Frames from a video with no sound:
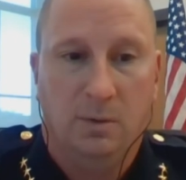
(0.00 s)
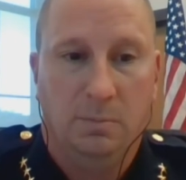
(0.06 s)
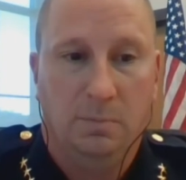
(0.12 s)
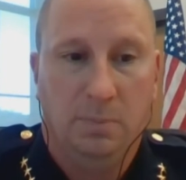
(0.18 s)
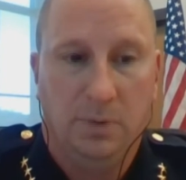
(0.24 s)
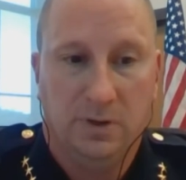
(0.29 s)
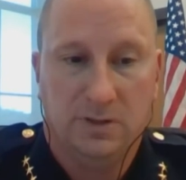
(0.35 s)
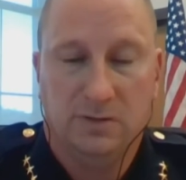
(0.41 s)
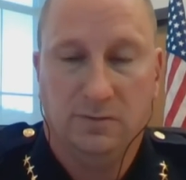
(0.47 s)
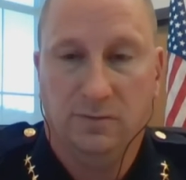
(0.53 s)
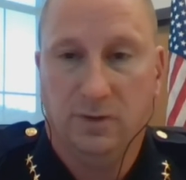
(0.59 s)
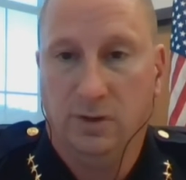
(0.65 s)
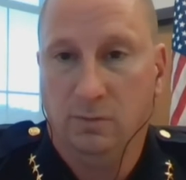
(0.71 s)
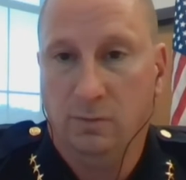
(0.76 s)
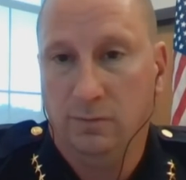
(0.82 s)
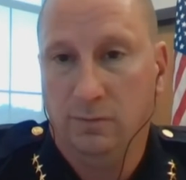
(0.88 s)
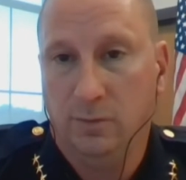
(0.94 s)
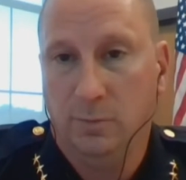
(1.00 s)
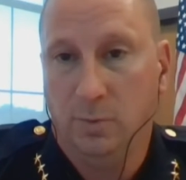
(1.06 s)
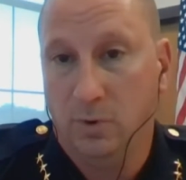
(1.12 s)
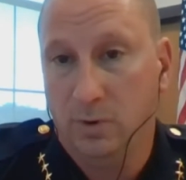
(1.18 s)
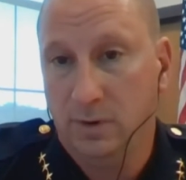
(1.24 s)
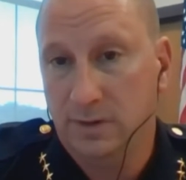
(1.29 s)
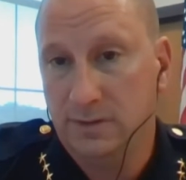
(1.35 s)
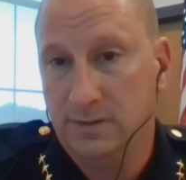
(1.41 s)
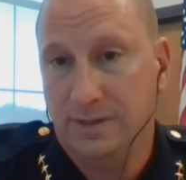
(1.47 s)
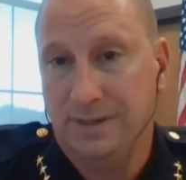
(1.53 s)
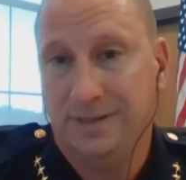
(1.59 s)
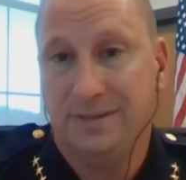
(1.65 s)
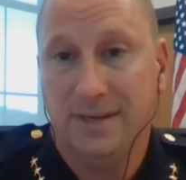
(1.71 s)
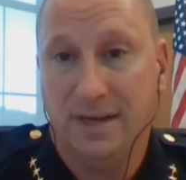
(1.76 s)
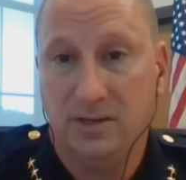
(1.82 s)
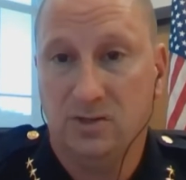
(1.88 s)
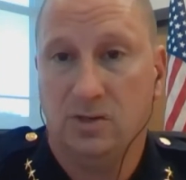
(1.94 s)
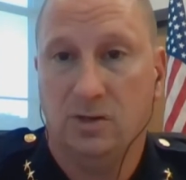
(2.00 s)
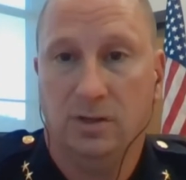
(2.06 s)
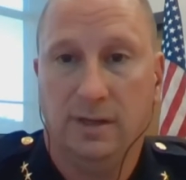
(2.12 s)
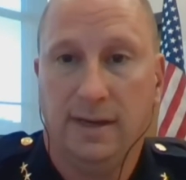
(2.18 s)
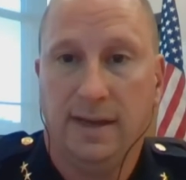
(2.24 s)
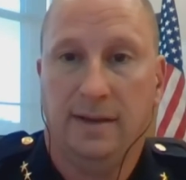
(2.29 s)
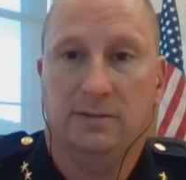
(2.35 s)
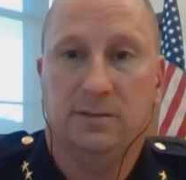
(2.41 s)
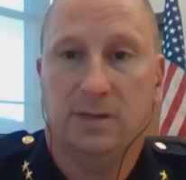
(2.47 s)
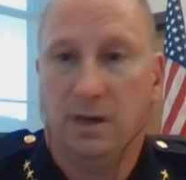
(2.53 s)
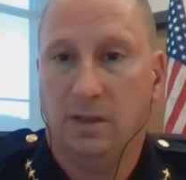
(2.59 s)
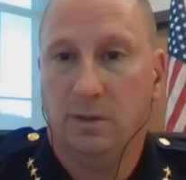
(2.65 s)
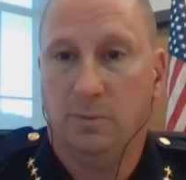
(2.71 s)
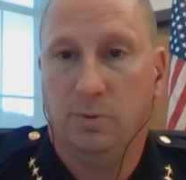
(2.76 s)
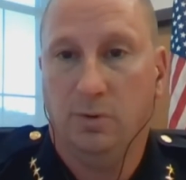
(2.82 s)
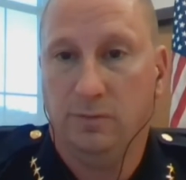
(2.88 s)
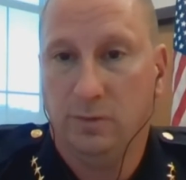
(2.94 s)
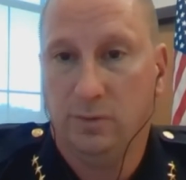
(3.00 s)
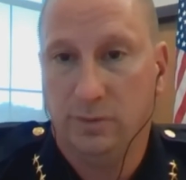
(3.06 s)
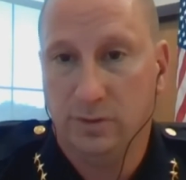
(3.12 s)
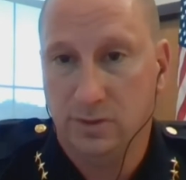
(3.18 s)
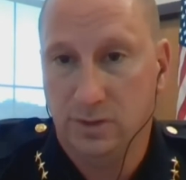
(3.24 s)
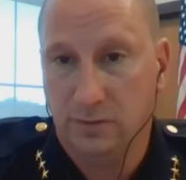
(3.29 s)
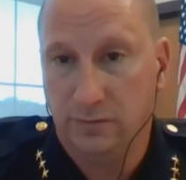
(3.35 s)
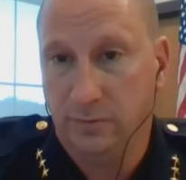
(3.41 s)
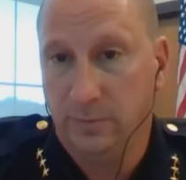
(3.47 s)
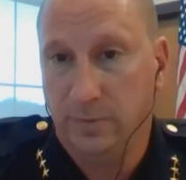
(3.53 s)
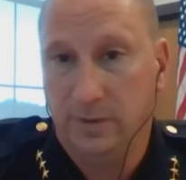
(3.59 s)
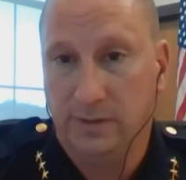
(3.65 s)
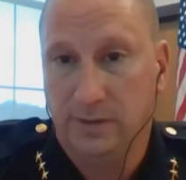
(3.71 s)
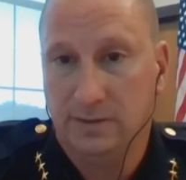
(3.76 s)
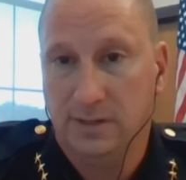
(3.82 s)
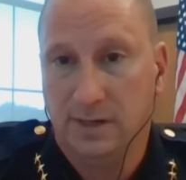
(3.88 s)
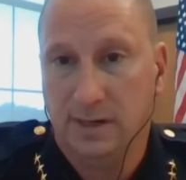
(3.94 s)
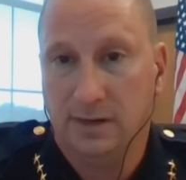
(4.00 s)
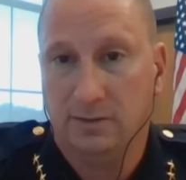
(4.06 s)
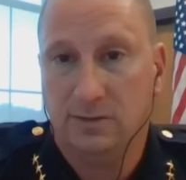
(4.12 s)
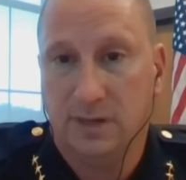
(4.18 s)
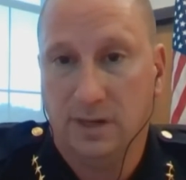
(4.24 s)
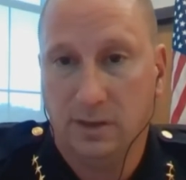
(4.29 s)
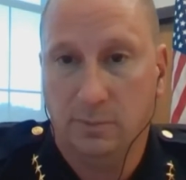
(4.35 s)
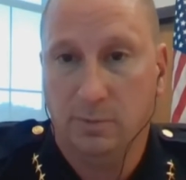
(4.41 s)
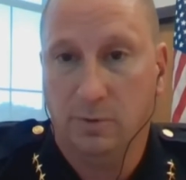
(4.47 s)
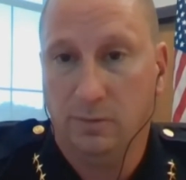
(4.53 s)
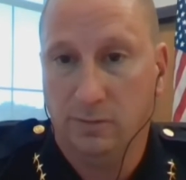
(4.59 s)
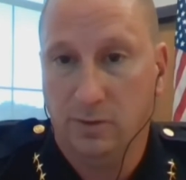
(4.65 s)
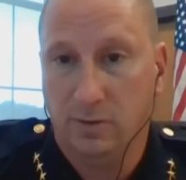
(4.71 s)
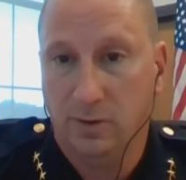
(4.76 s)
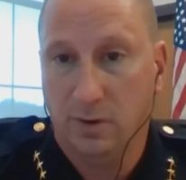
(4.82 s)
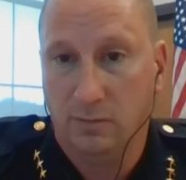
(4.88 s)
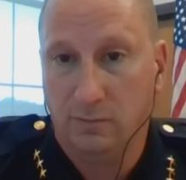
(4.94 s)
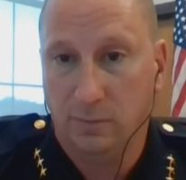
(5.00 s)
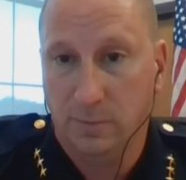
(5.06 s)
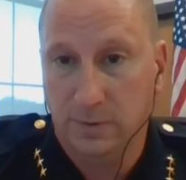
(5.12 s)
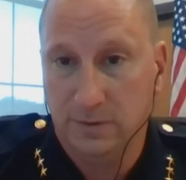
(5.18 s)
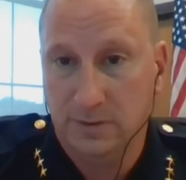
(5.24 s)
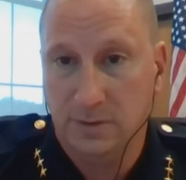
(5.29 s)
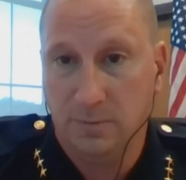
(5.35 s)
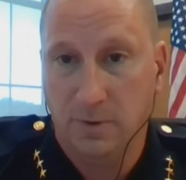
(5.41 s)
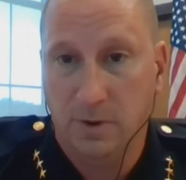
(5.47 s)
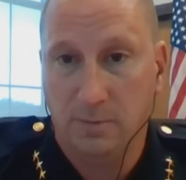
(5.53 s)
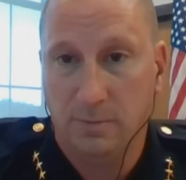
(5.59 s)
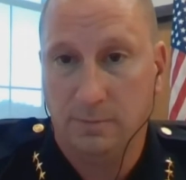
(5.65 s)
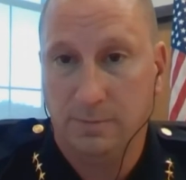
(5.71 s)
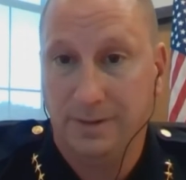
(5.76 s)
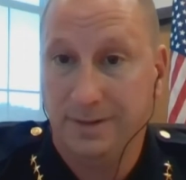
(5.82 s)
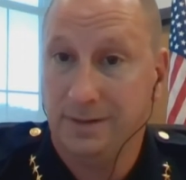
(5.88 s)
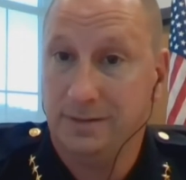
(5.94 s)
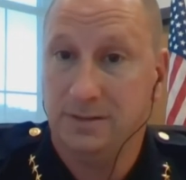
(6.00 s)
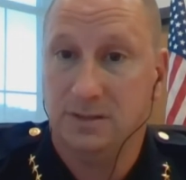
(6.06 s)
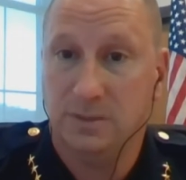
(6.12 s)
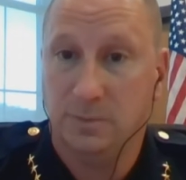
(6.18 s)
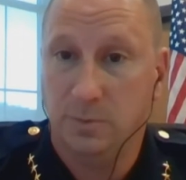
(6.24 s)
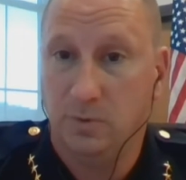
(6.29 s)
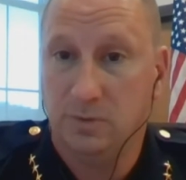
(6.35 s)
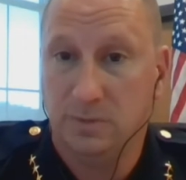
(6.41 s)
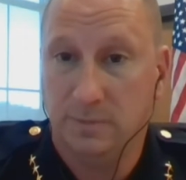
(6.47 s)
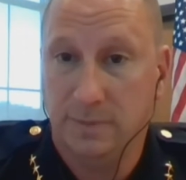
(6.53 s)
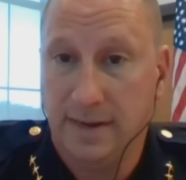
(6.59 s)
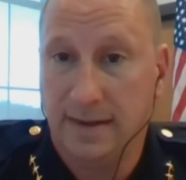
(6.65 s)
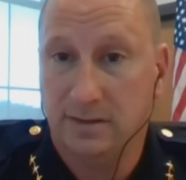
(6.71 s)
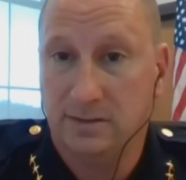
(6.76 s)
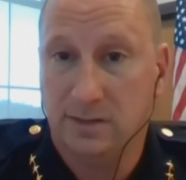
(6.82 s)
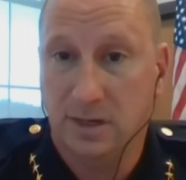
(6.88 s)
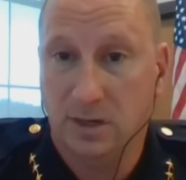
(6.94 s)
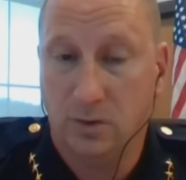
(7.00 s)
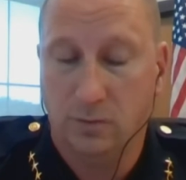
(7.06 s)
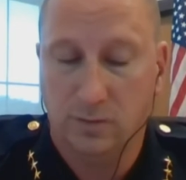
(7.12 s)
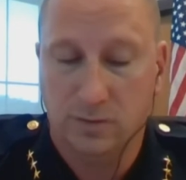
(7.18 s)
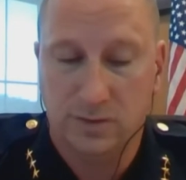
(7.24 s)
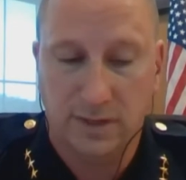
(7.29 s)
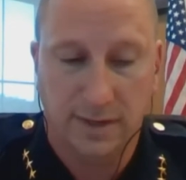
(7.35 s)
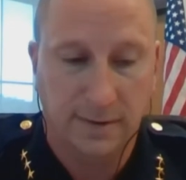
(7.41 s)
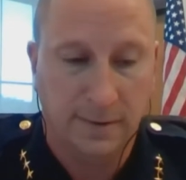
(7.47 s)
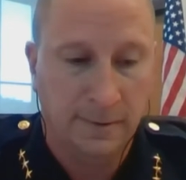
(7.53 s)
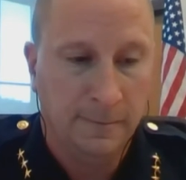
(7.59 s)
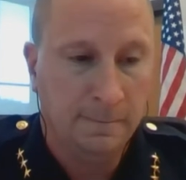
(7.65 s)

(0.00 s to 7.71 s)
but a civilian review board is intentionally outside of the purview of the chief of police and outside of the purview of the Hartford Police Department because it's supposed to be outside oversight.